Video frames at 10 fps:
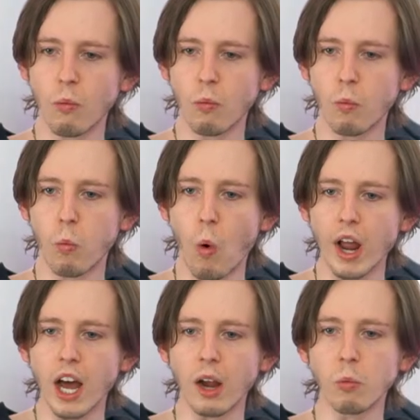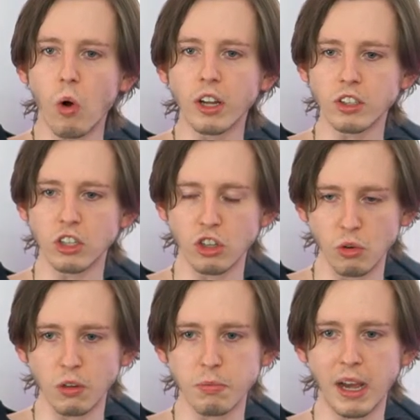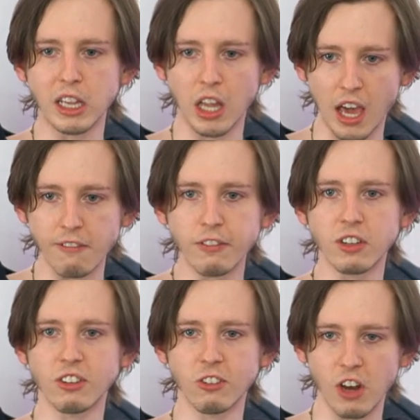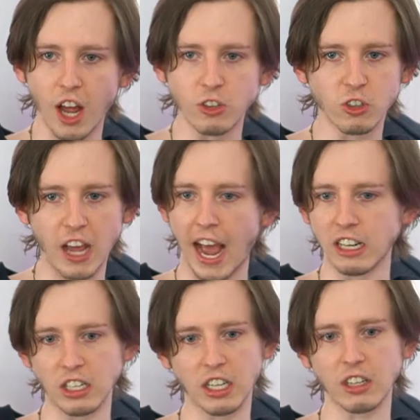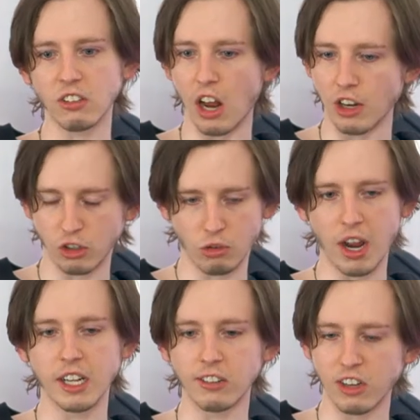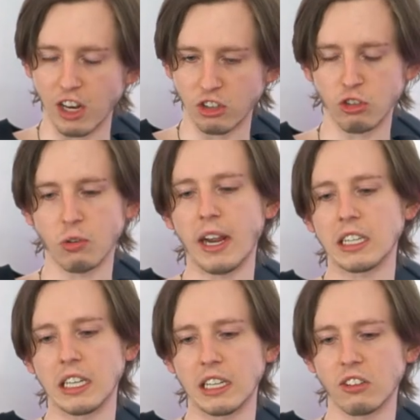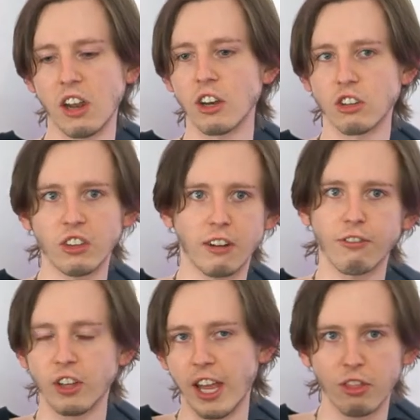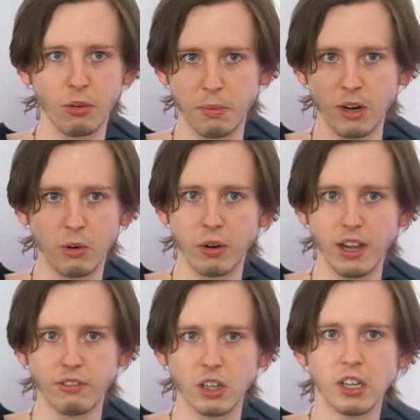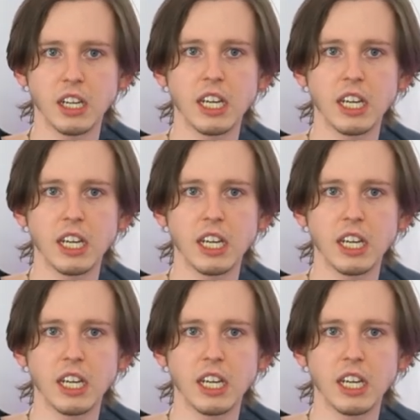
what I want to do with my life because it's not just acting, it's not just writing, it's not just directing, it's not just like philanthropy or whatever.